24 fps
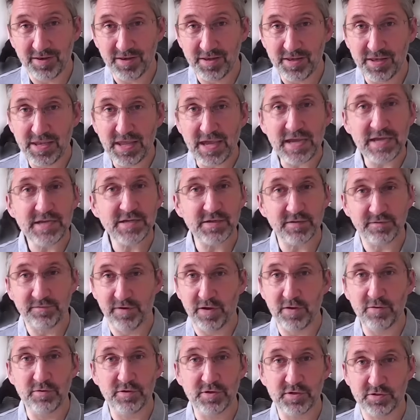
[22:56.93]
laser
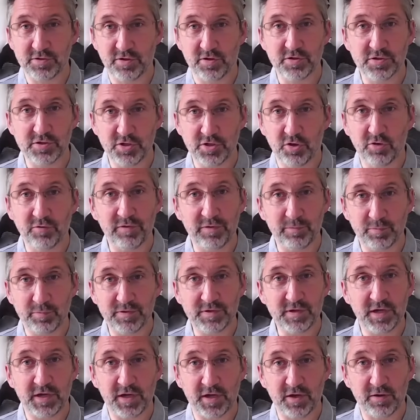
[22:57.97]
focused on solving
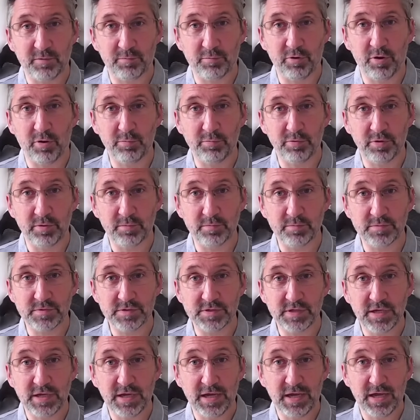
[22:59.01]
particular problems